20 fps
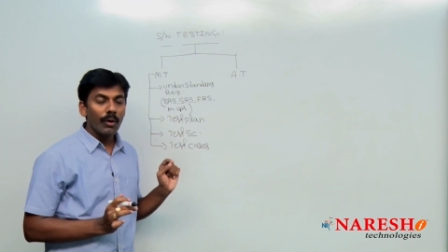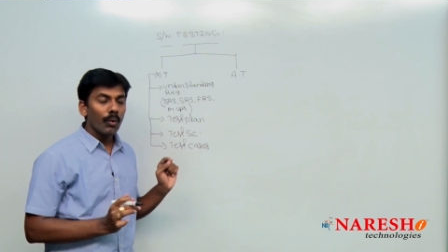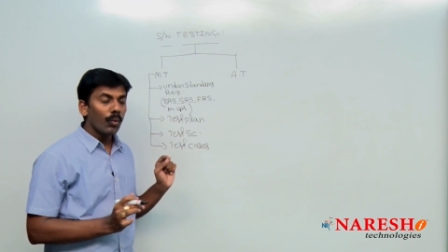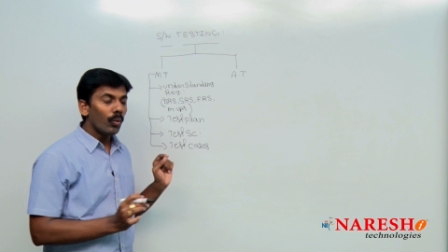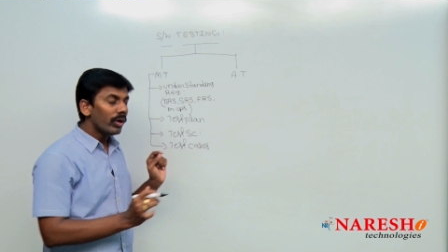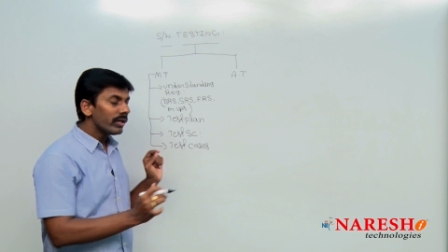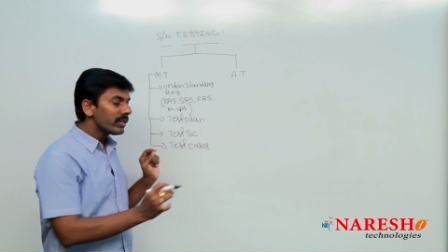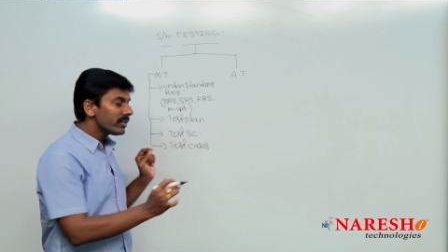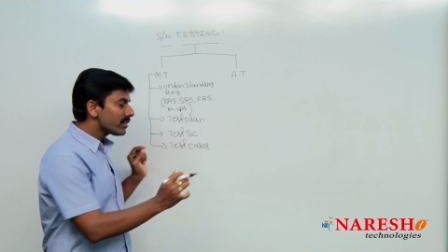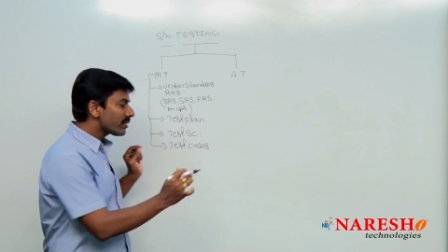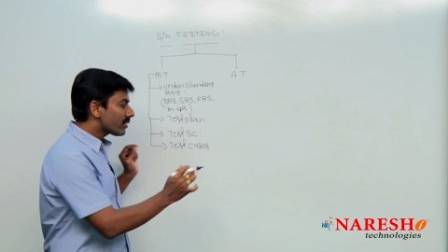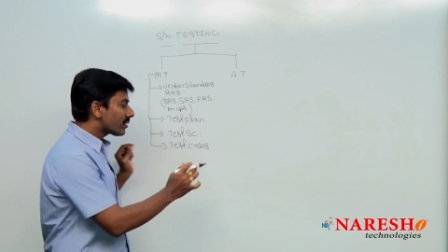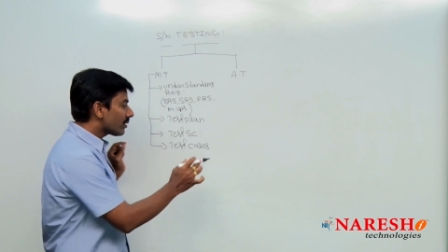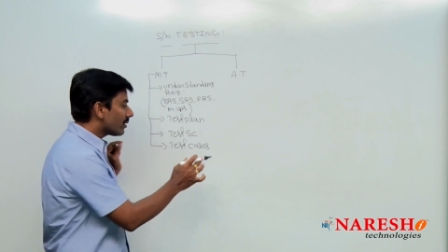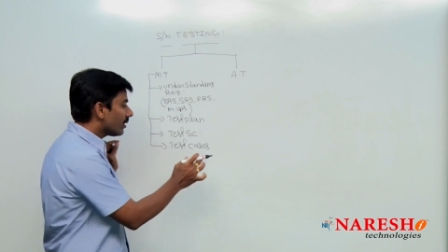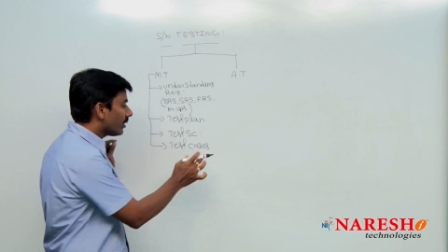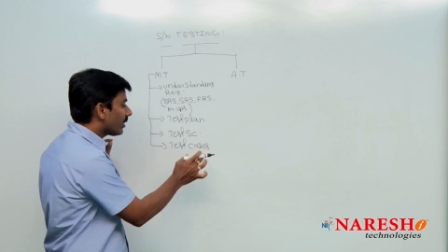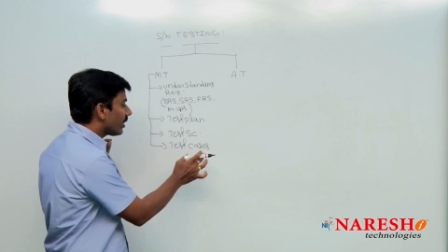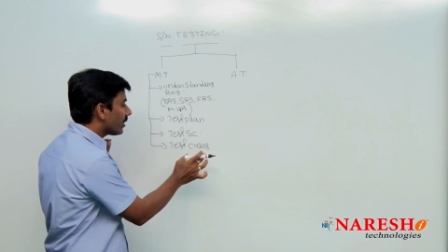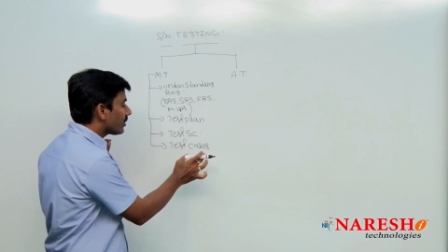Once
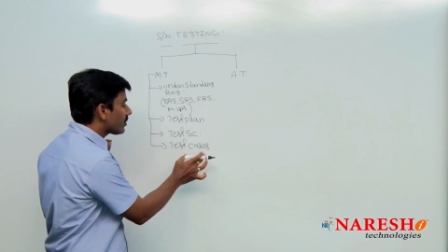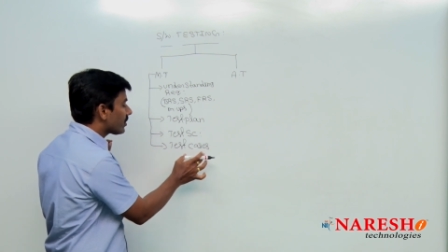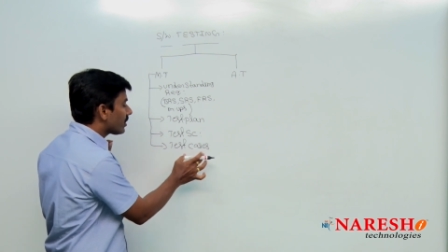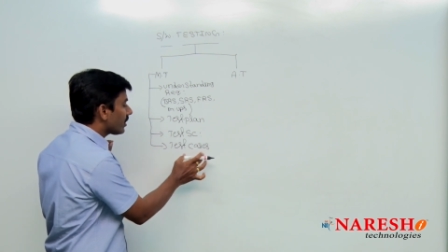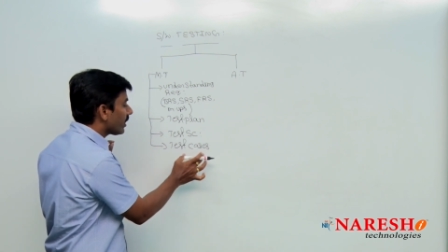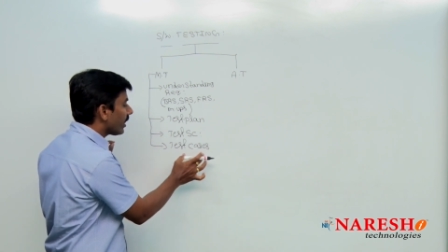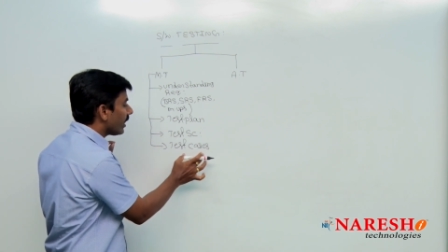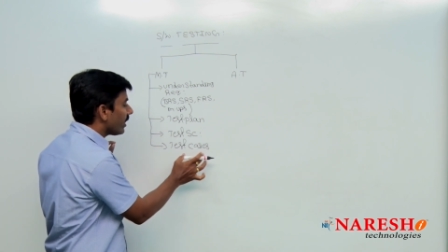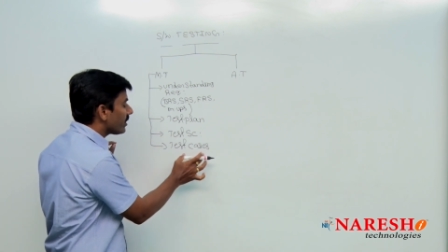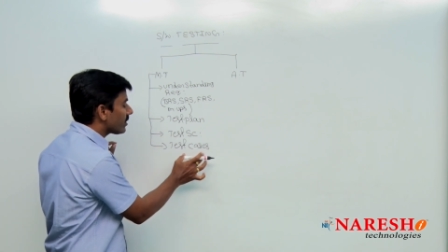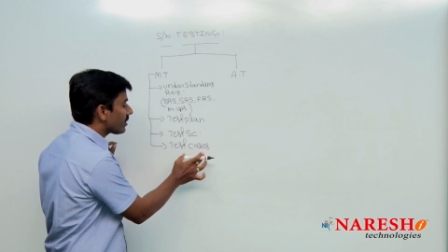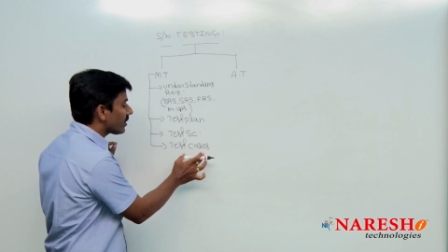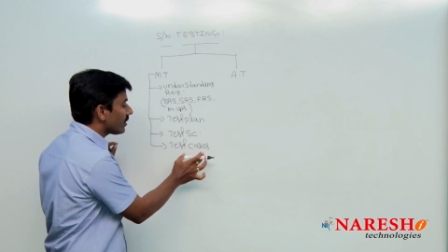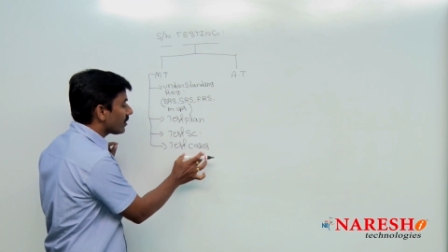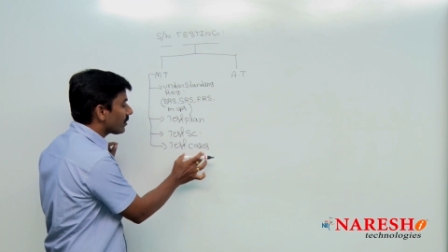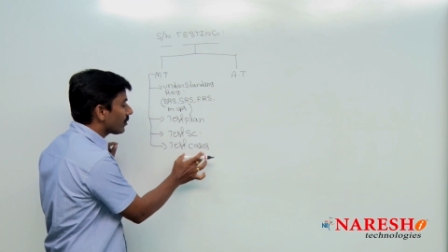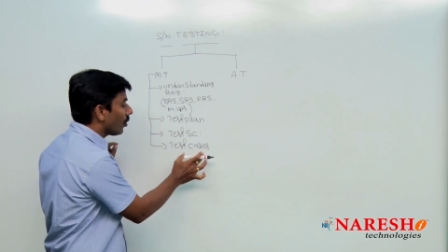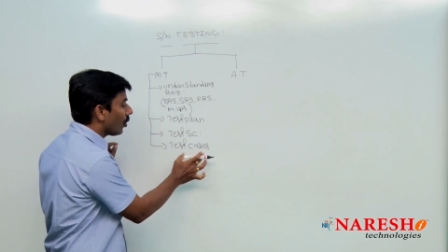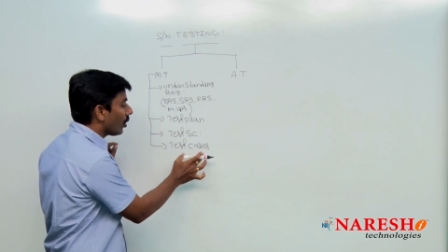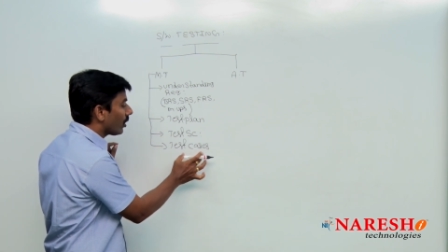test
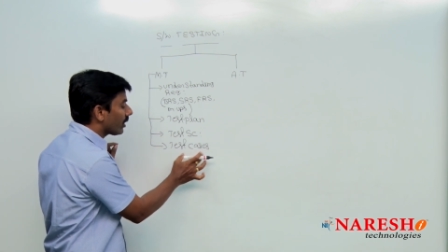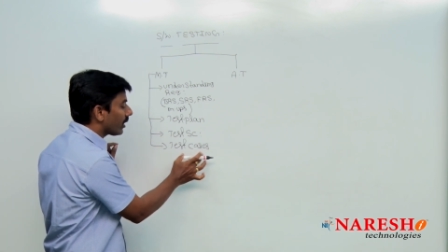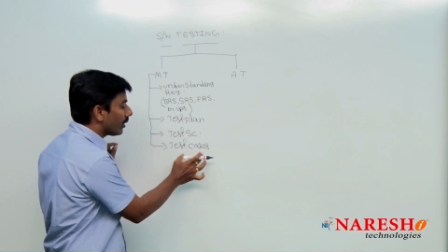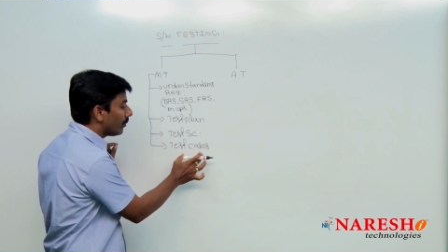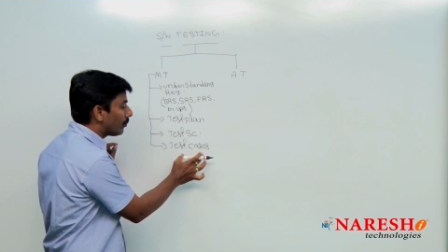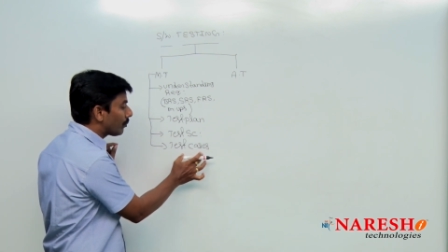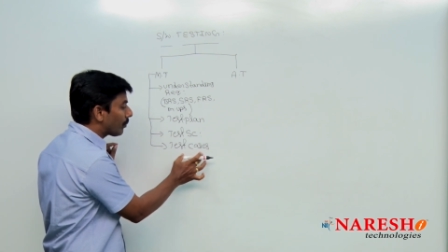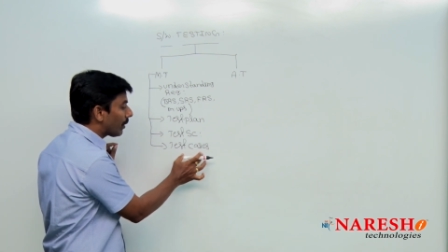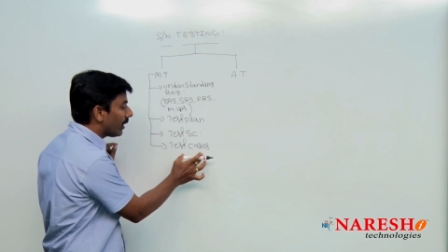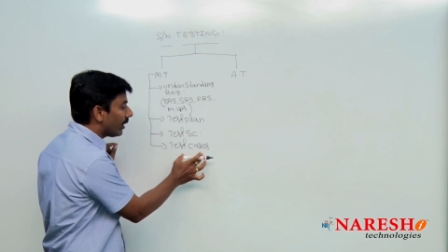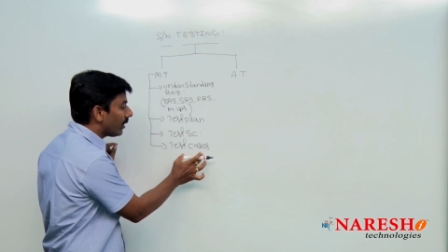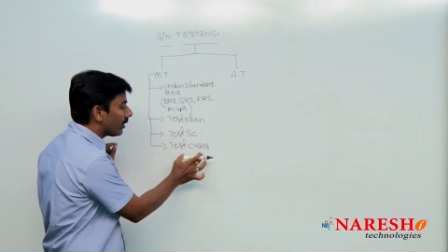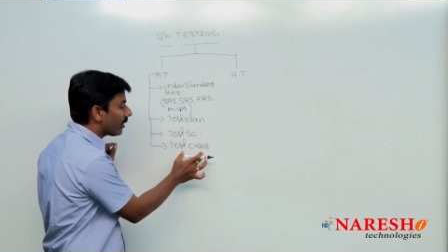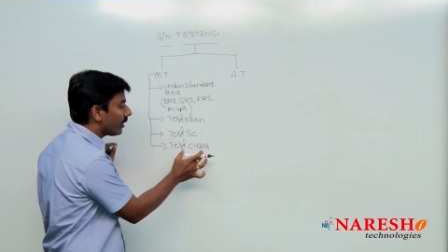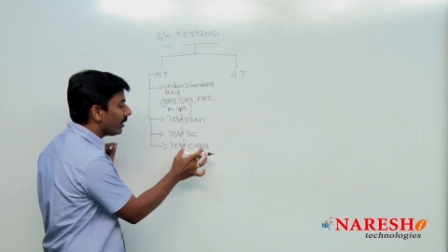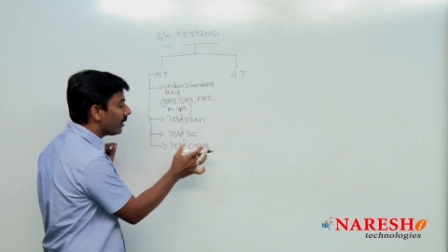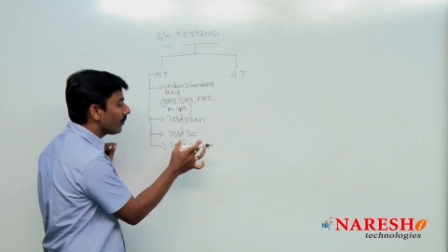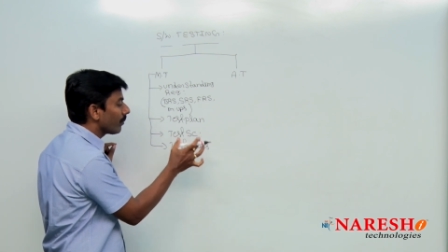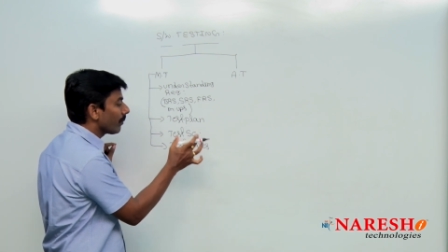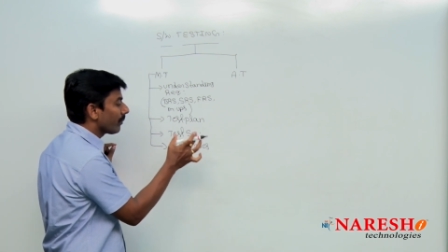cases got
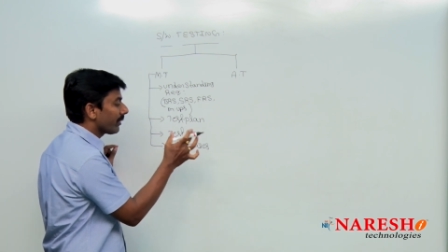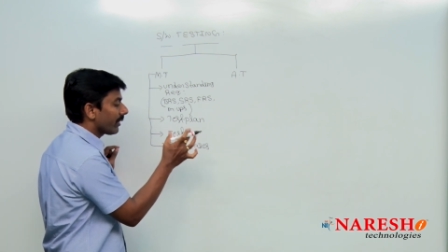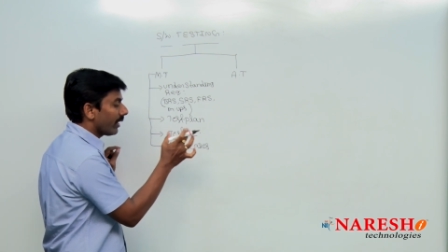completed,